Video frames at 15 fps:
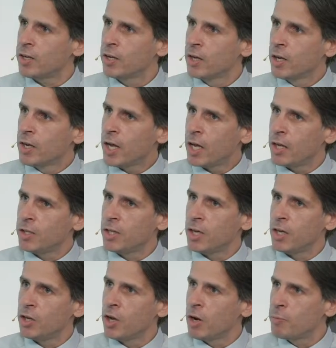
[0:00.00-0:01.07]
at
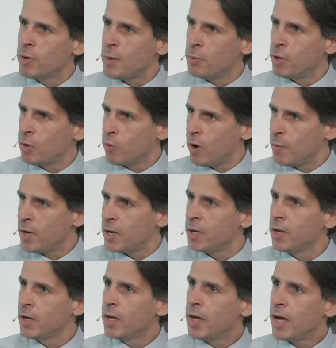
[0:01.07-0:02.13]
young people and
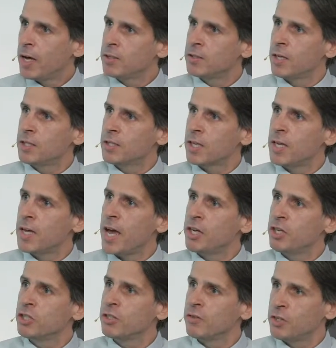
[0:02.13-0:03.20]
women as key
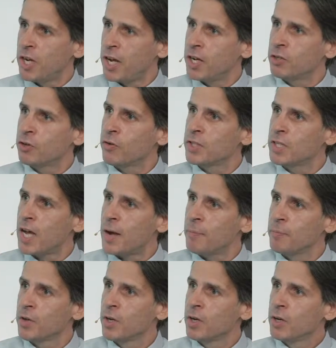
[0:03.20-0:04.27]
agents of change over
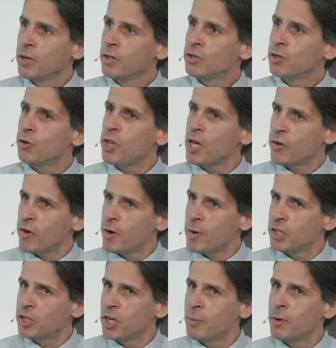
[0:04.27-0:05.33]
time. So thank you very
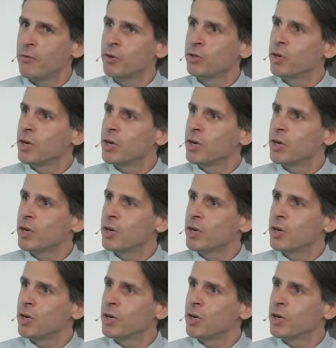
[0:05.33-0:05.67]
much, gentlemen, for